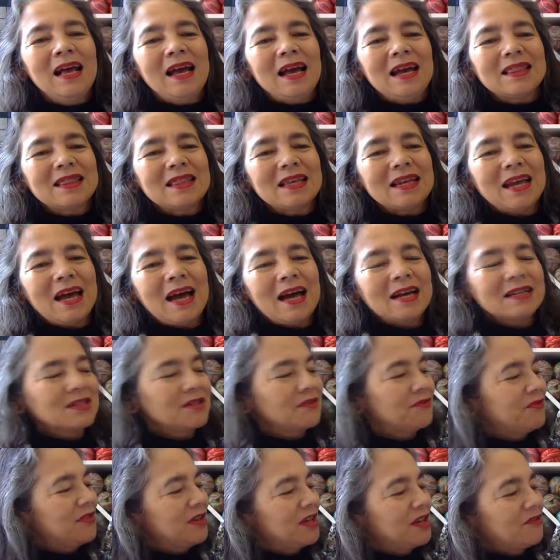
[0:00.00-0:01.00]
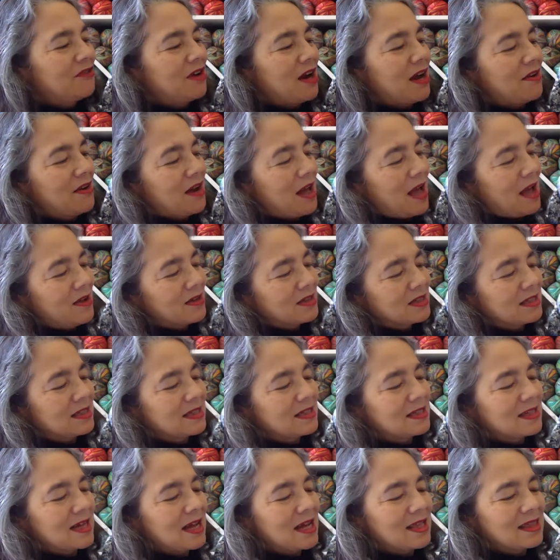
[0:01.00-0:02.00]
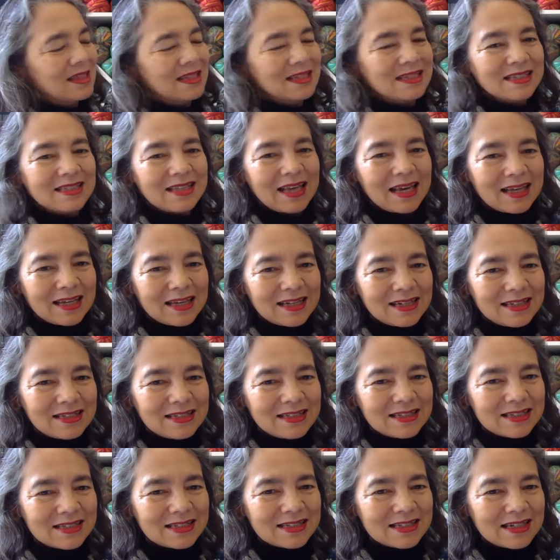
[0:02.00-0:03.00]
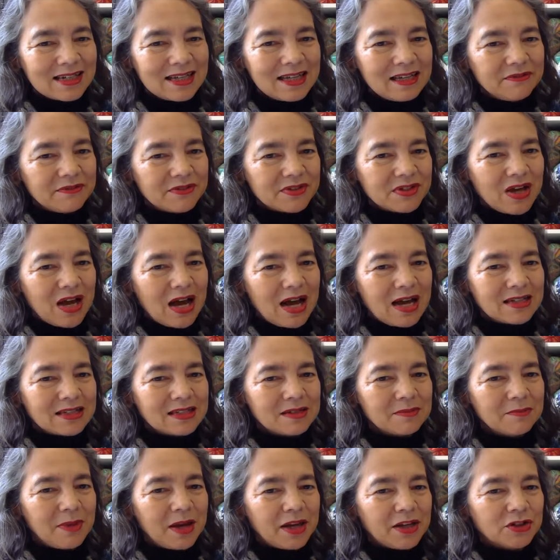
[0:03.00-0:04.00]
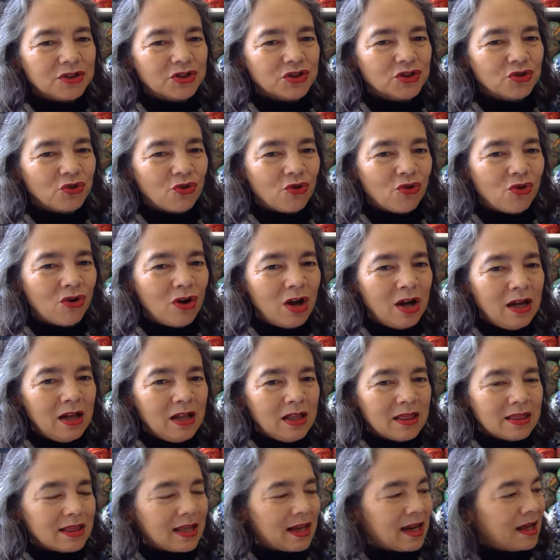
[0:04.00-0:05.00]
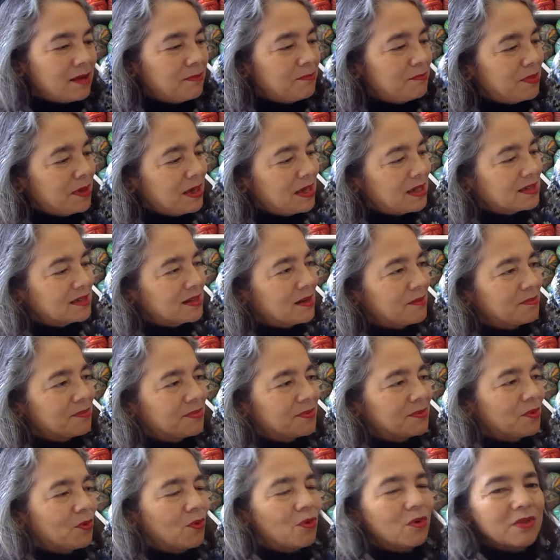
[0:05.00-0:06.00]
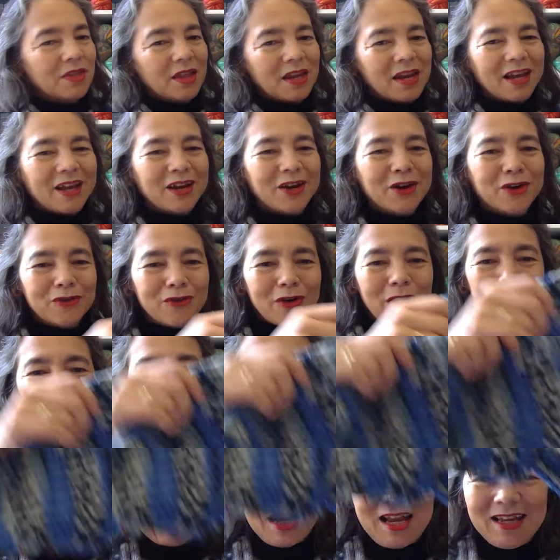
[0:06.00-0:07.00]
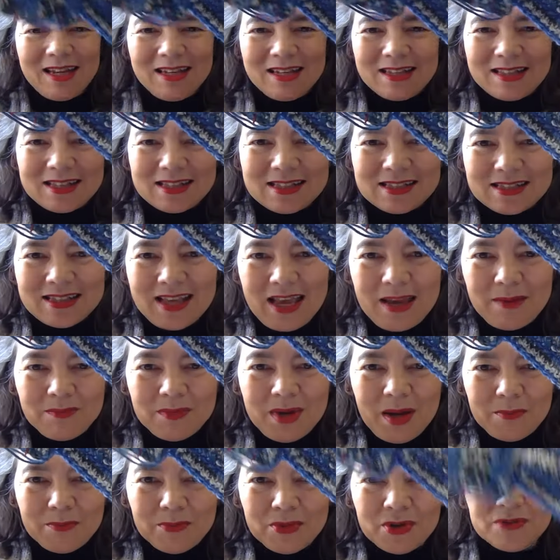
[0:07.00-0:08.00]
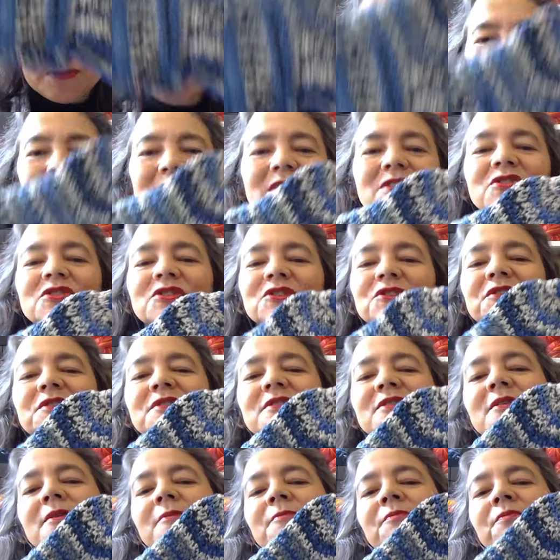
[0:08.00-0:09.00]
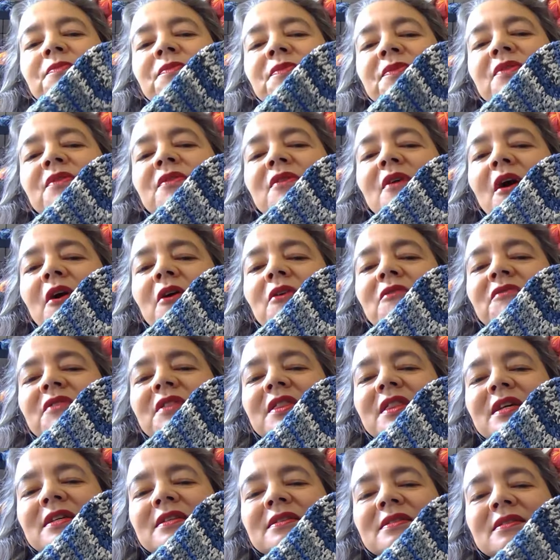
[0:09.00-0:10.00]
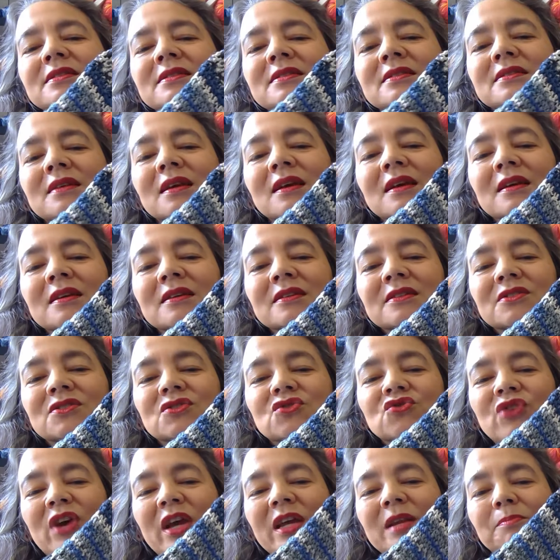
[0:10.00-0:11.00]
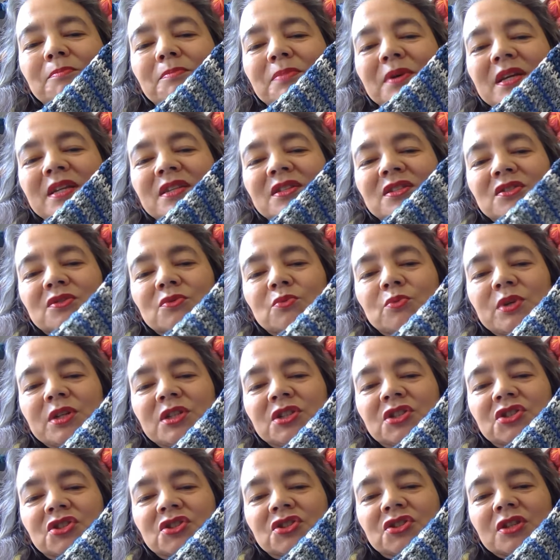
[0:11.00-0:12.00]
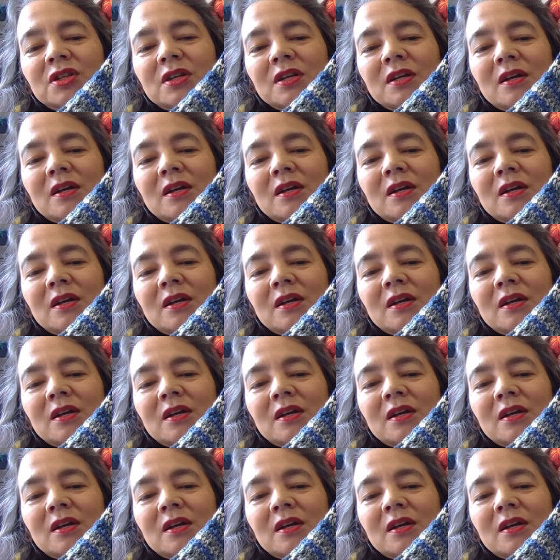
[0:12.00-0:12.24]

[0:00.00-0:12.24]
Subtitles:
And then I had to figure out how to start the second sleeve, so I had to make sure that I picked up or that I crocheted the same number of stitches over this straight bit, which